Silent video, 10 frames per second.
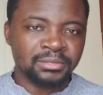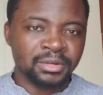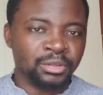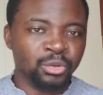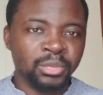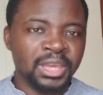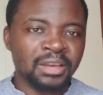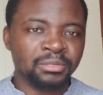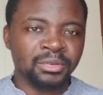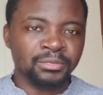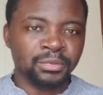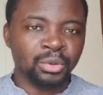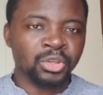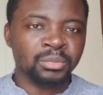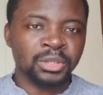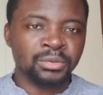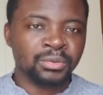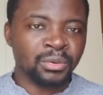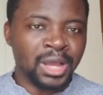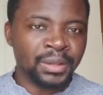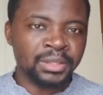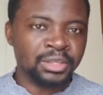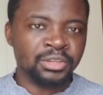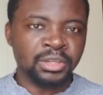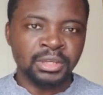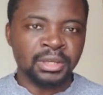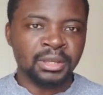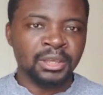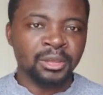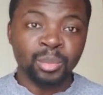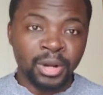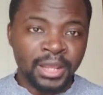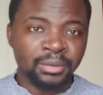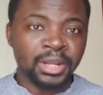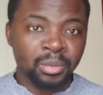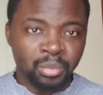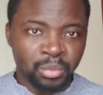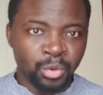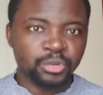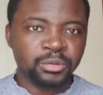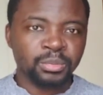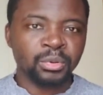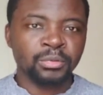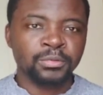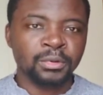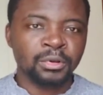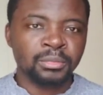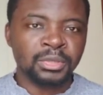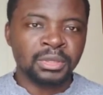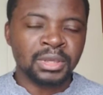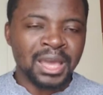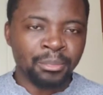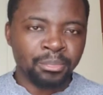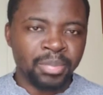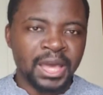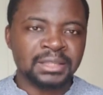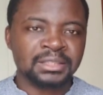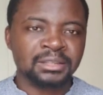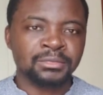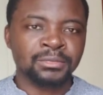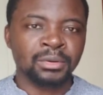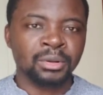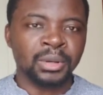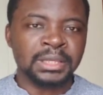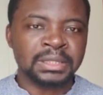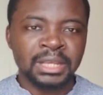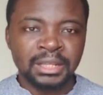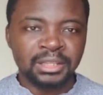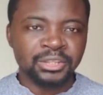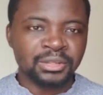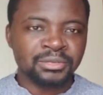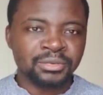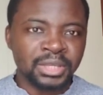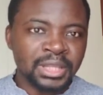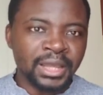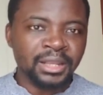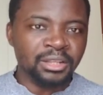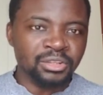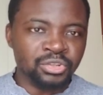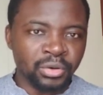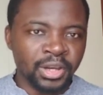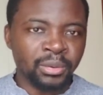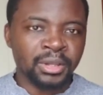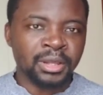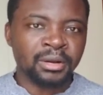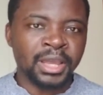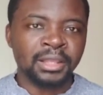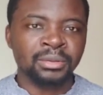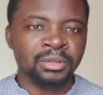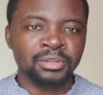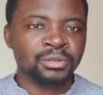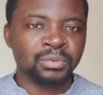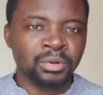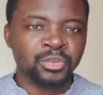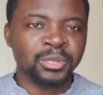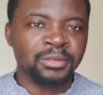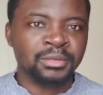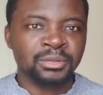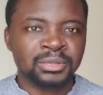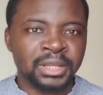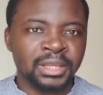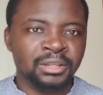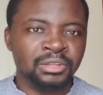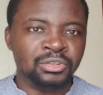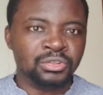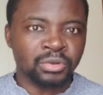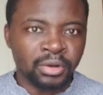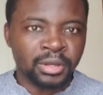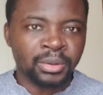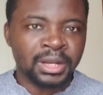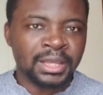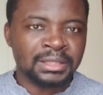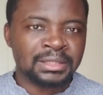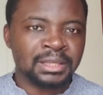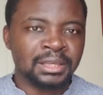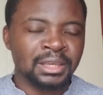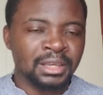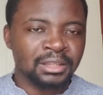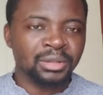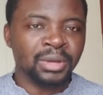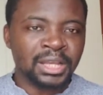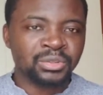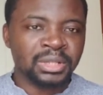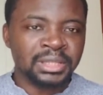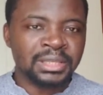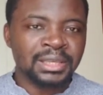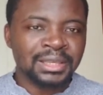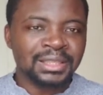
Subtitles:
different. You may have been following me throughout the year, but I know that most people who follow me are passive followers. They just read and enjoy what I write. They just watch my videos and enjoy what I say. They don't actually